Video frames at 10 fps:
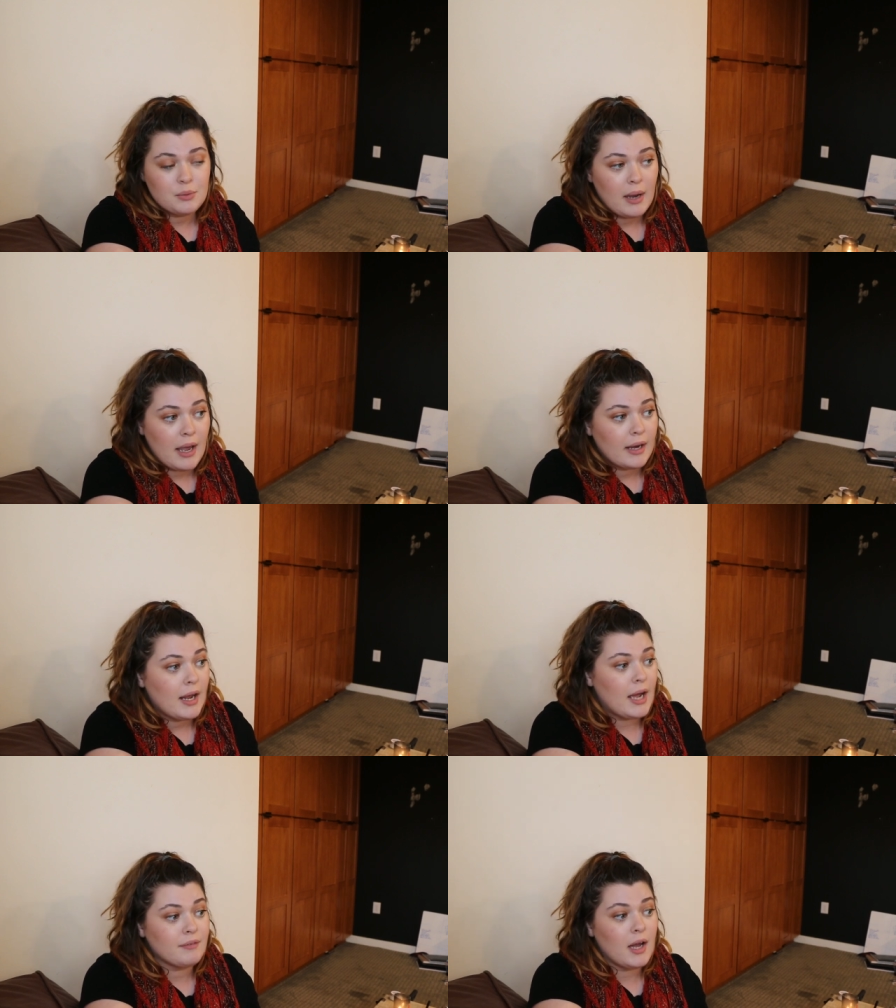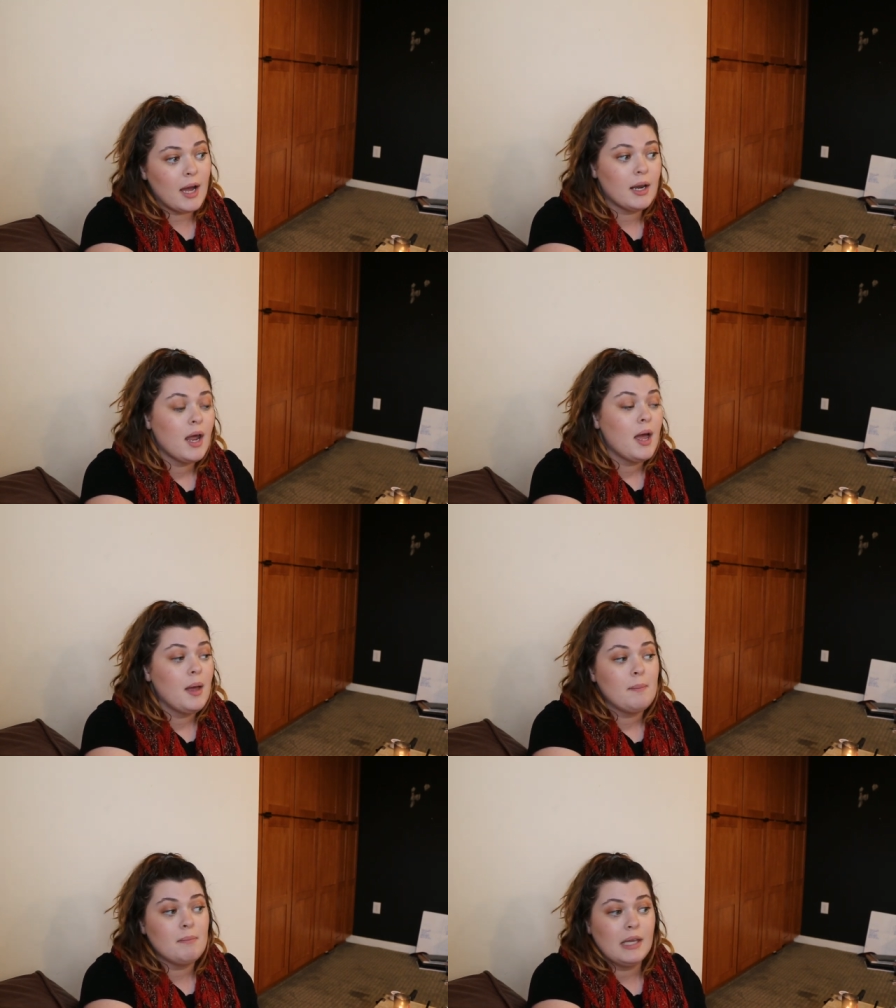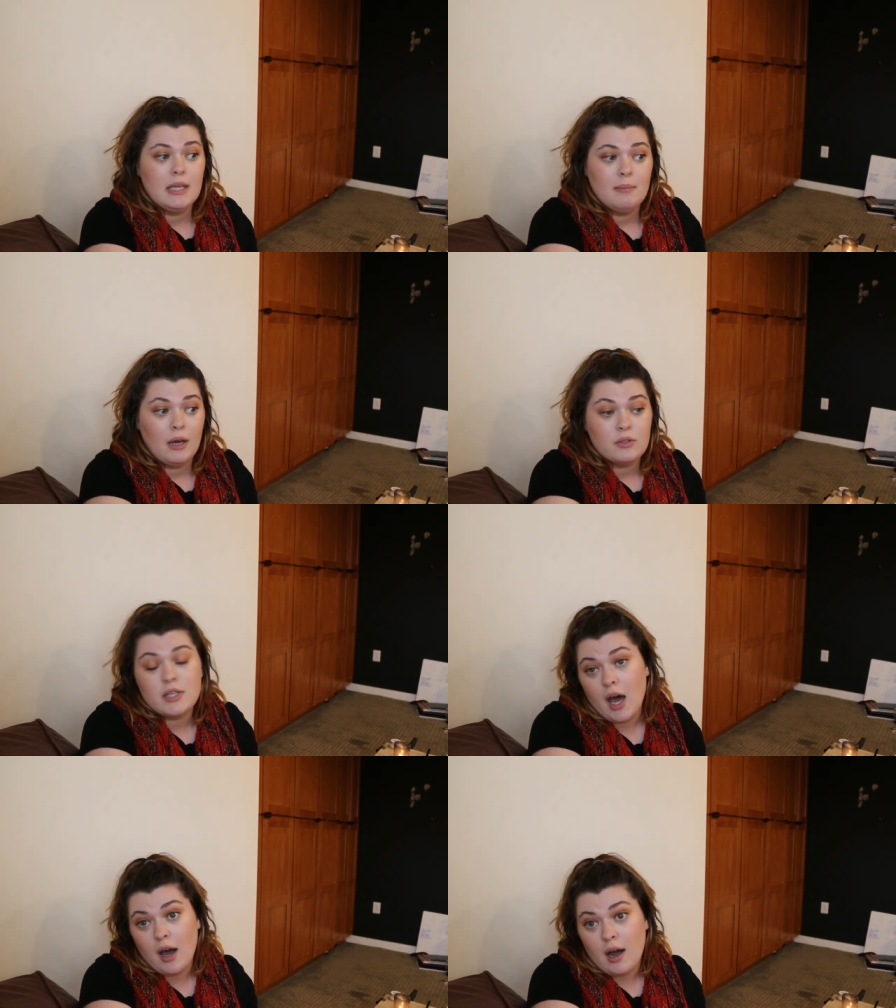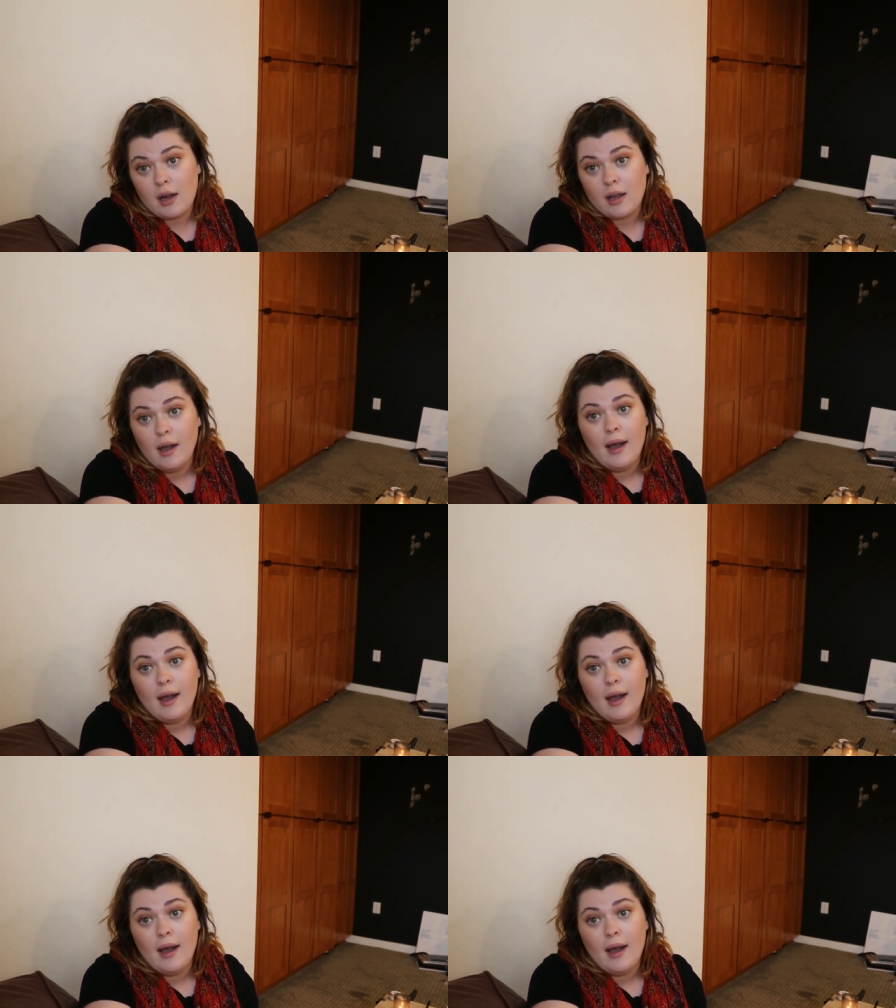to ride, I've got Mickey Mouse to hug,